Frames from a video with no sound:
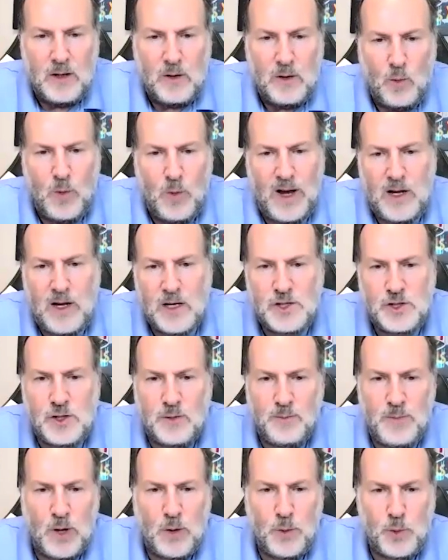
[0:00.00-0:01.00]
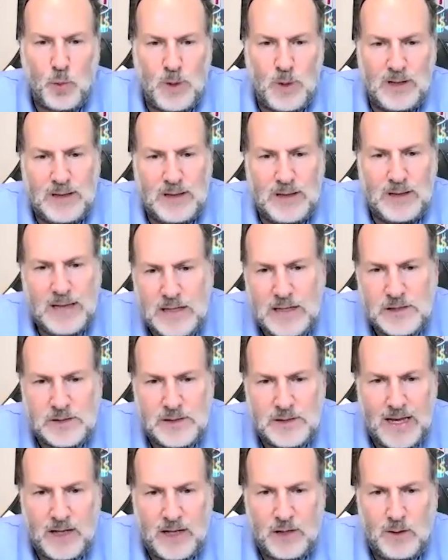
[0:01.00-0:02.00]
When did you both realize
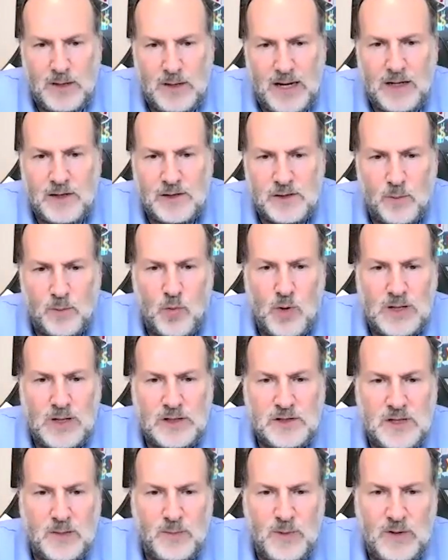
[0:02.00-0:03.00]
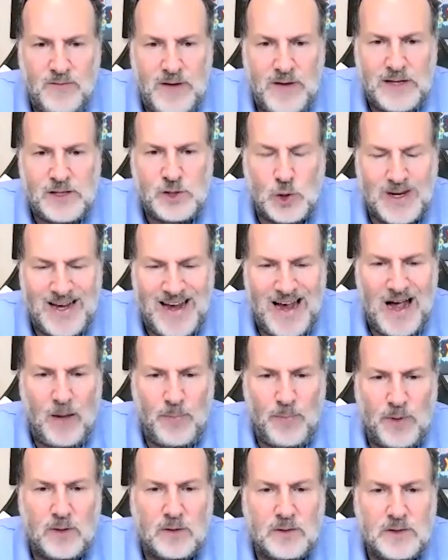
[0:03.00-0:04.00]
that you needed to bring some investor
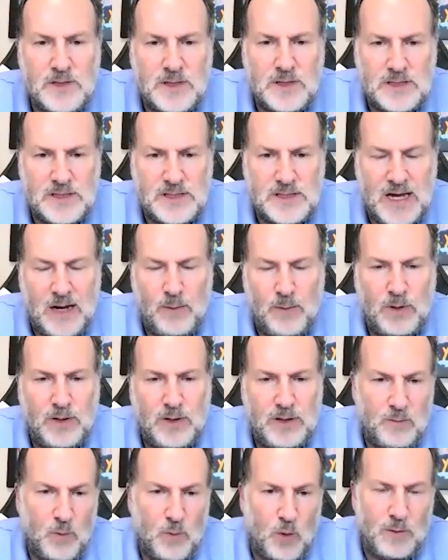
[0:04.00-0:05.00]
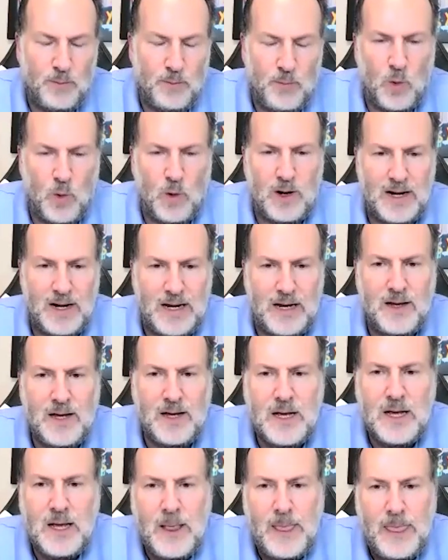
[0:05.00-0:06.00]
capital to the table? And more importantly,
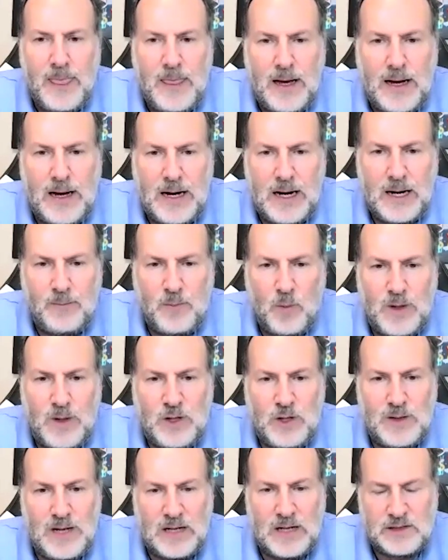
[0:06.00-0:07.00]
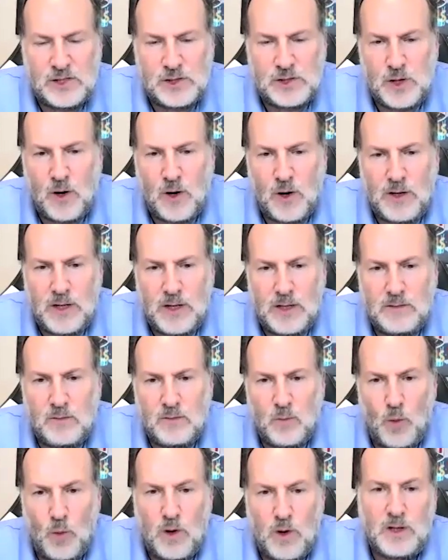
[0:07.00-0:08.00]
uh, when you got started
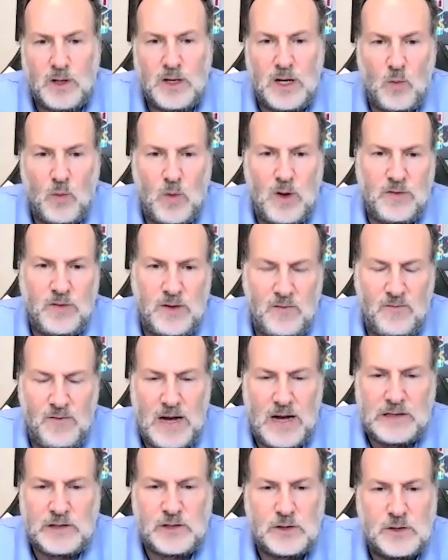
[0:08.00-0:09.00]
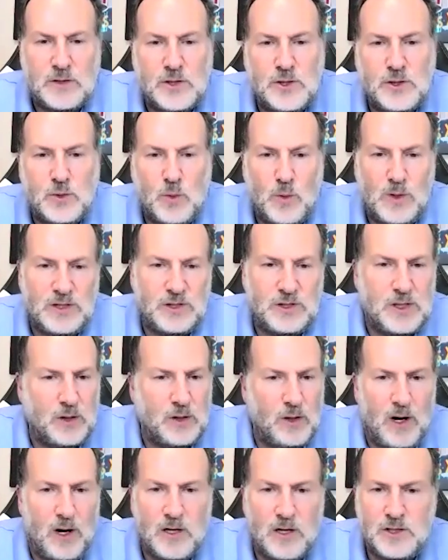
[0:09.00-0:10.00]
working with investors, was it
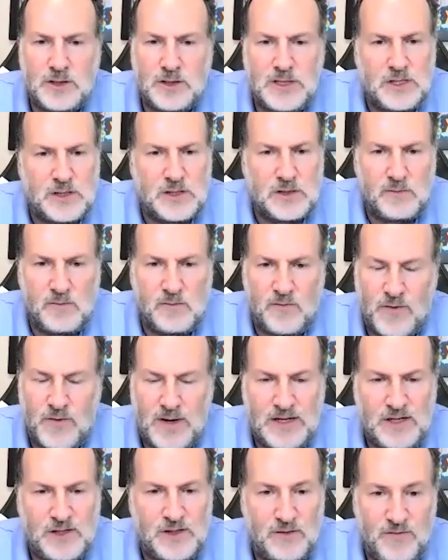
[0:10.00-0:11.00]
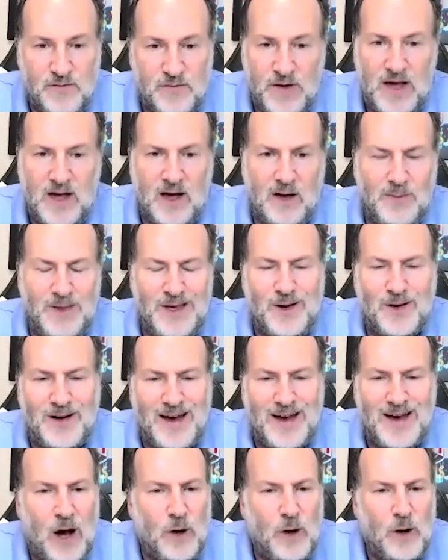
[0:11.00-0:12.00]
largely just friends and family,
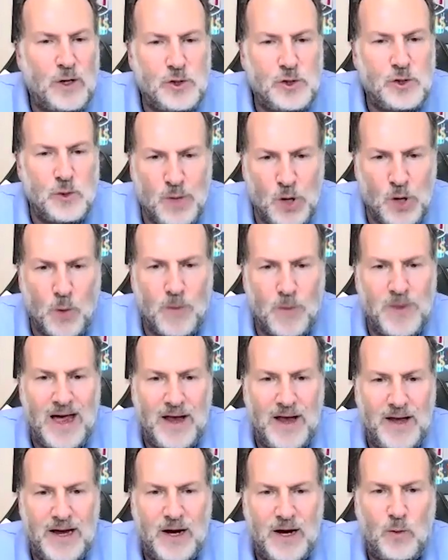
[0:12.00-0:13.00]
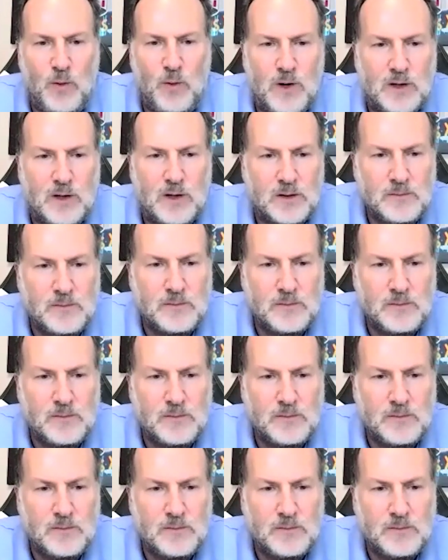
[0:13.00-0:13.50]
or how did you build that network?